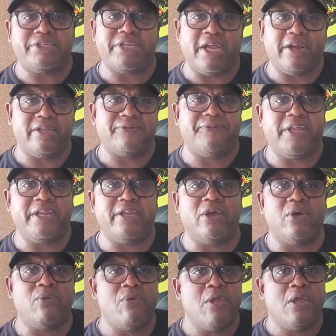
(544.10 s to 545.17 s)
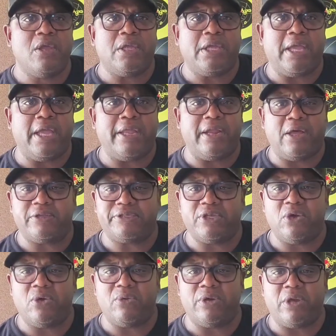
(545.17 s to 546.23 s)
share this video. And
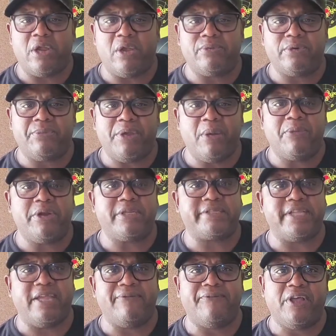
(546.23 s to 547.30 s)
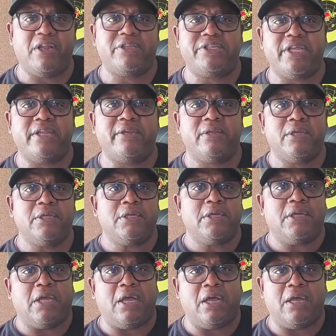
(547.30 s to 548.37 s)
also remember to stay vigilant,
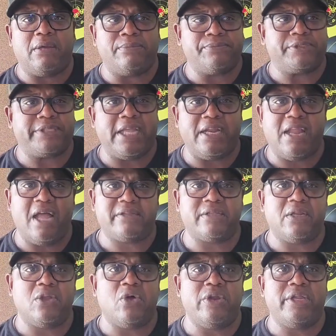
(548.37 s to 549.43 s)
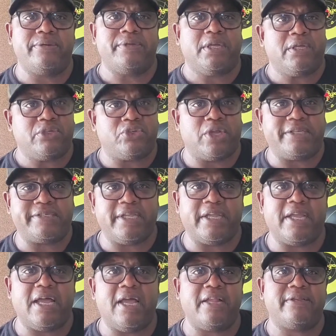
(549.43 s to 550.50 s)
stay locked and loaded, trust in
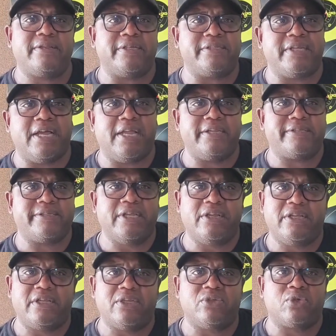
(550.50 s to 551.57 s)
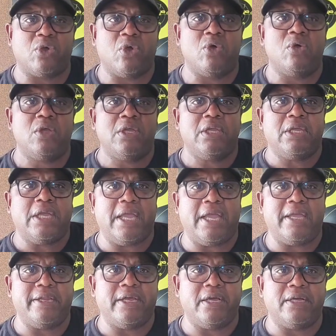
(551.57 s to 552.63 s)
God, because God is still in control.
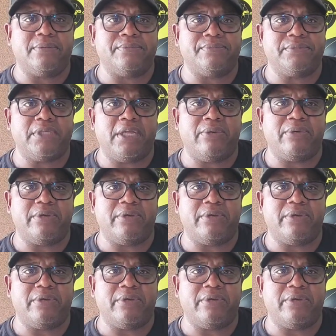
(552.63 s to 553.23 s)
And until